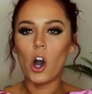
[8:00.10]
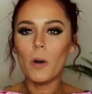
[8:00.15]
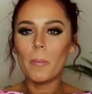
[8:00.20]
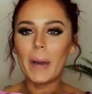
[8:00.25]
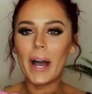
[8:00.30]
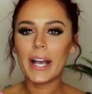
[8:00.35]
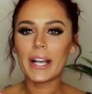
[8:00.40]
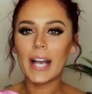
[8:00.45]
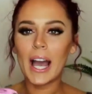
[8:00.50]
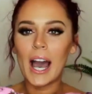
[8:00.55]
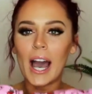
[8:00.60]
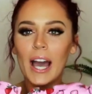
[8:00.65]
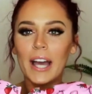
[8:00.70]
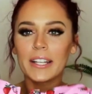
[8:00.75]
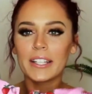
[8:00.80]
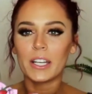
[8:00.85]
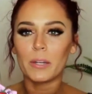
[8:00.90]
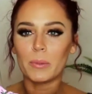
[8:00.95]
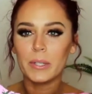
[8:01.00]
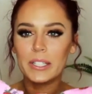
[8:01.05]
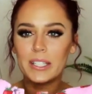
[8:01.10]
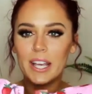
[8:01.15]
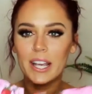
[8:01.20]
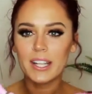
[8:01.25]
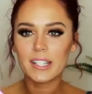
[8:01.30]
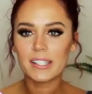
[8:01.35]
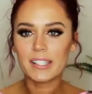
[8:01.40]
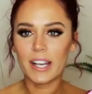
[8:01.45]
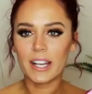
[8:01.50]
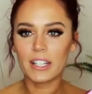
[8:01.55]
Oh my god, can we
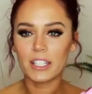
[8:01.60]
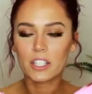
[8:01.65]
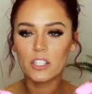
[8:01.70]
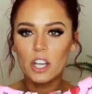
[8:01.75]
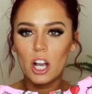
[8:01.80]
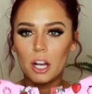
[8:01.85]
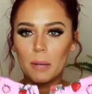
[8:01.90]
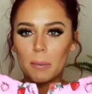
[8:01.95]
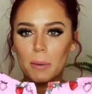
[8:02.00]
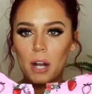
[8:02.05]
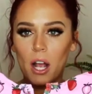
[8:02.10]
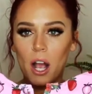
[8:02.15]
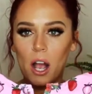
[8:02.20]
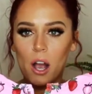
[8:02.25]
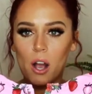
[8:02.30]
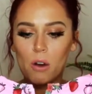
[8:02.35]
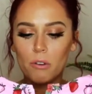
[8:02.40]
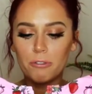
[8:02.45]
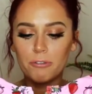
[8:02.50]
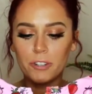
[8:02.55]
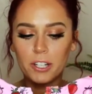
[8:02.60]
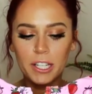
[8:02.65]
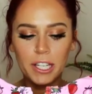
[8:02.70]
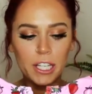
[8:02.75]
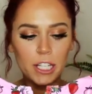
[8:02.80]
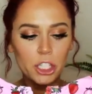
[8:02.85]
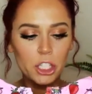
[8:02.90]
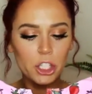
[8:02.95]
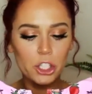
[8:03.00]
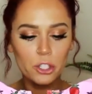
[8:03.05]
take a second to talk about how
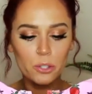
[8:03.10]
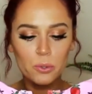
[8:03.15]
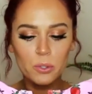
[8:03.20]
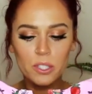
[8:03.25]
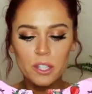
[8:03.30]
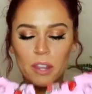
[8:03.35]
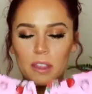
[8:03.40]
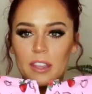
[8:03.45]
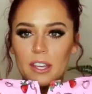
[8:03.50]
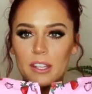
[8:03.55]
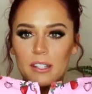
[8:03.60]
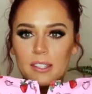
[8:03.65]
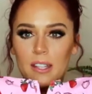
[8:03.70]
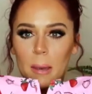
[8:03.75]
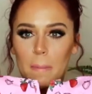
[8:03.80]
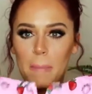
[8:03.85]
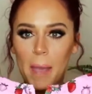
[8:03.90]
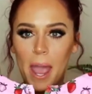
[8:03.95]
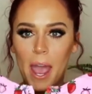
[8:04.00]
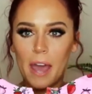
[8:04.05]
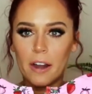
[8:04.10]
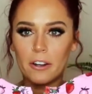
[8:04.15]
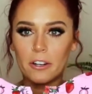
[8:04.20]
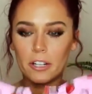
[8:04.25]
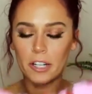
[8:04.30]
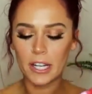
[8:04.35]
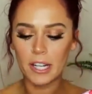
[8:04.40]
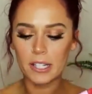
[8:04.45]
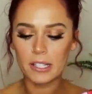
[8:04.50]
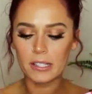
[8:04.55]
freaking cute this
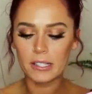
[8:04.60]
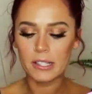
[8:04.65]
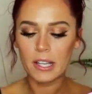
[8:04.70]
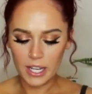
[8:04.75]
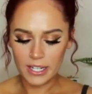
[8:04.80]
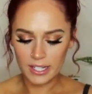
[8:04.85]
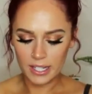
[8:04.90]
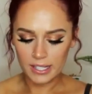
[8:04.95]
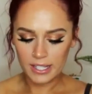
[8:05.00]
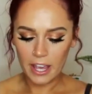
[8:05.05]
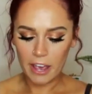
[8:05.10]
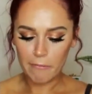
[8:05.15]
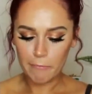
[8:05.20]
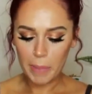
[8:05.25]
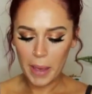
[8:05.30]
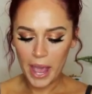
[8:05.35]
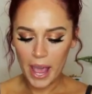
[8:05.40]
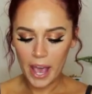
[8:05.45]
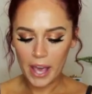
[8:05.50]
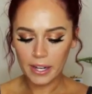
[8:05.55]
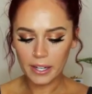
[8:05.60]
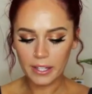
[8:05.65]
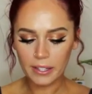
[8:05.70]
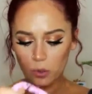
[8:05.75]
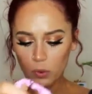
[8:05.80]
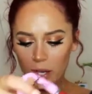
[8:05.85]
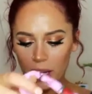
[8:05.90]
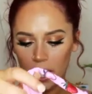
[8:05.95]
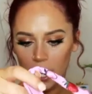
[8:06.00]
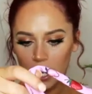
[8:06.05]
pattern is. It does have padding
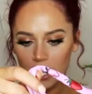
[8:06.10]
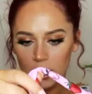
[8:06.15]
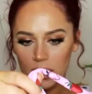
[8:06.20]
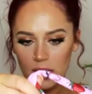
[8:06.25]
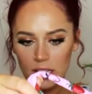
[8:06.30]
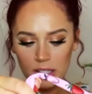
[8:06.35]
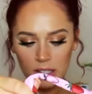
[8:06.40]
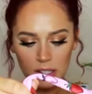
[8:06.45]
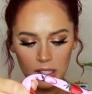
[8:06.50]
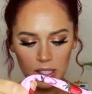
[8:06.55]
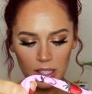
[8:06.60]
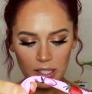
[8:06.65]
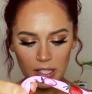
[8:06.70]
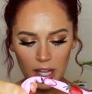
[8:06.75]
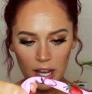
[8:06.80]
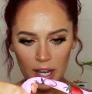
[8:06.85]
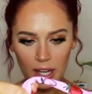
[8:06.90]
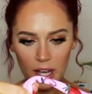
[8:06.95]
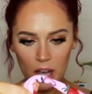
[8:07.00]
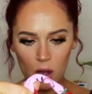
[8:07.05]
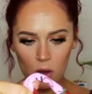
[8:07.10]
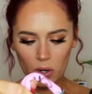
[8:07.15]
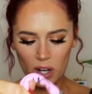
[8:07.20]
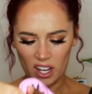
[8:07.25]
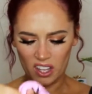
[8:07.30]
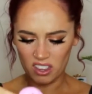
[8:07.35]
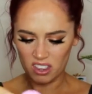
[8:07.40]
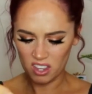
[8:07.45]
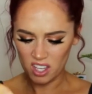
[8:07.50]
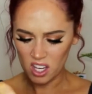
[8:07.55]
you can easily take out,
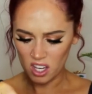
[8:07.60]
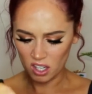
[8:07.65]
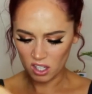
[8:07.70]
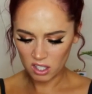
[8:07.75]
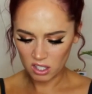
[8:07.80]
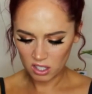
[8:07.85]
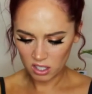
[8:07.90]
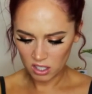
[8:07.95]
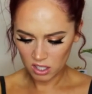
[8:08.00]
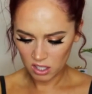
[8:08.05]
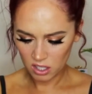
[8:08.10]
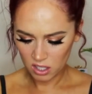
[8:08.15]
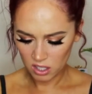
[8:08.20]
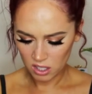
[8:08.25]
I think.